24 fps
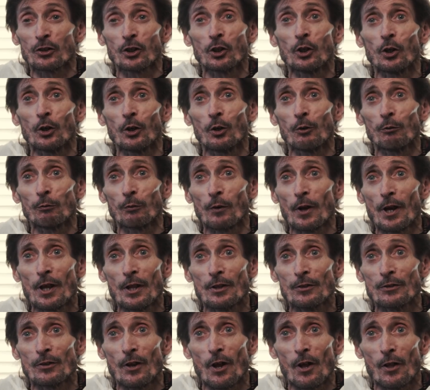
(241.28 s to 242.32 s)
of
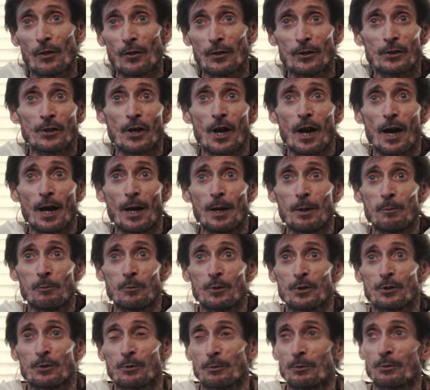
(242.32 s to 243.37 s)
girlfriends all the time,
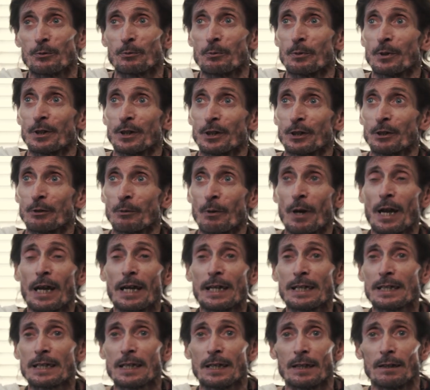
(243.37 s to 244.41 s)
which was really
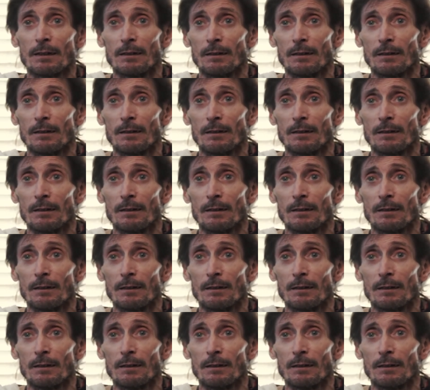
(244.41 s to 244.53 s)
great.